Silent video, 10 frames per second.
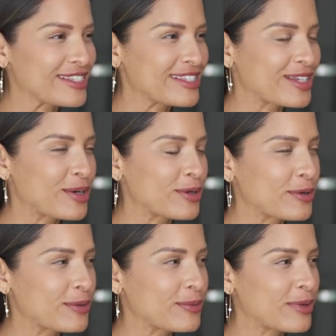
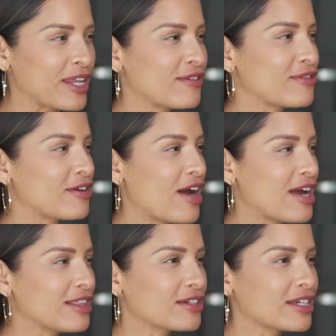So whenever I
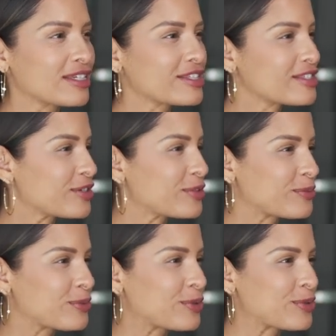look in a certain
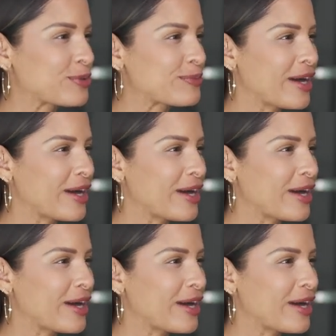room,